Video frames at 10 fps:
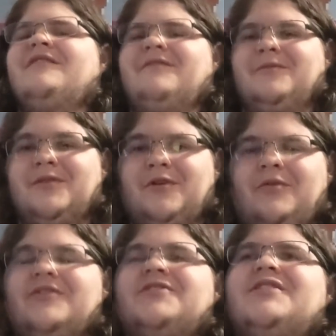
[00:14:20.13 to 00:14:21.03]
filled with
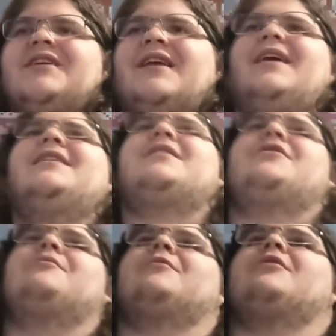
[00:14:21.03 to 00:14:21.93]
cringy kid
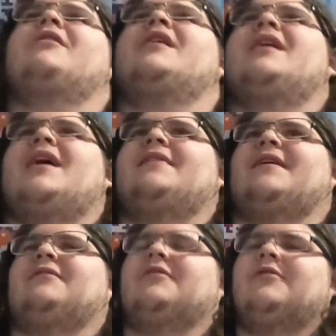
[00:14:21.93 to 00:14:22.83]
humor and
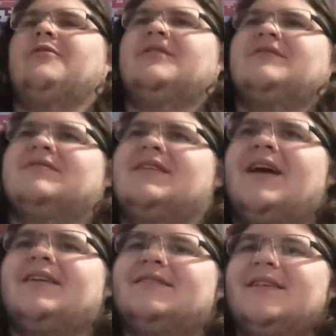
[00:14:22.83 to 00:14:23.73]
like little Looney Tunes
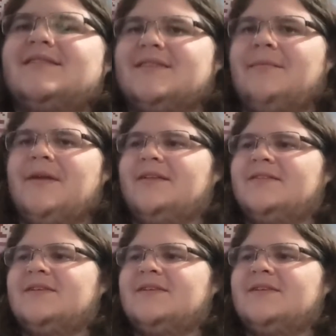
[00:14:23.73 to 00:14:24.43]
gags that some hit,